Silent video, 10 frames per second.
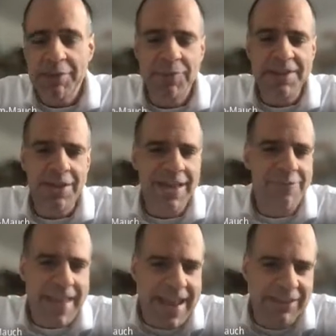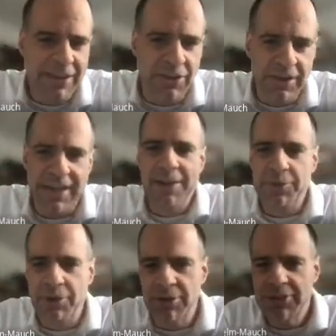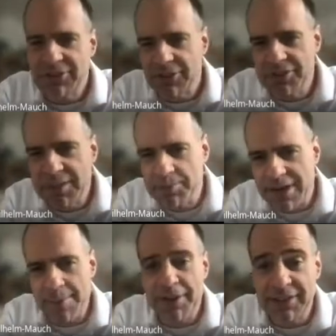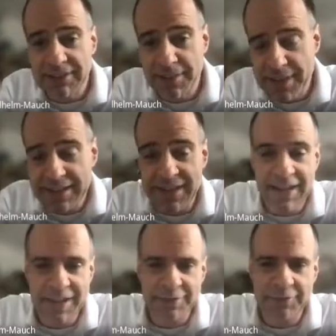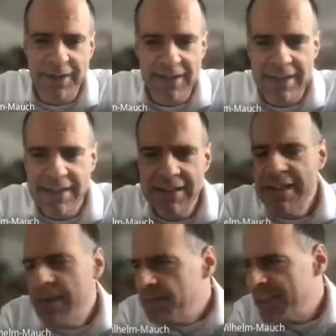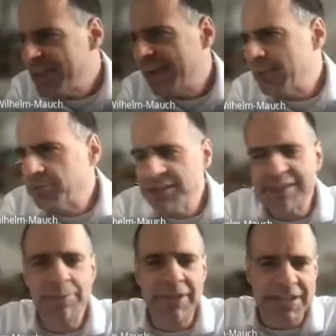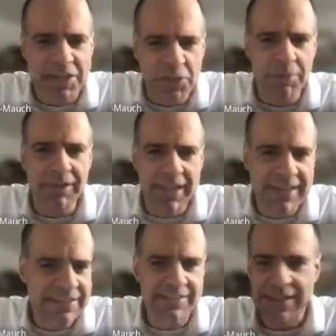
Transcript: we now have analog errors on these parameters theta and phi, they can in principle accumulate.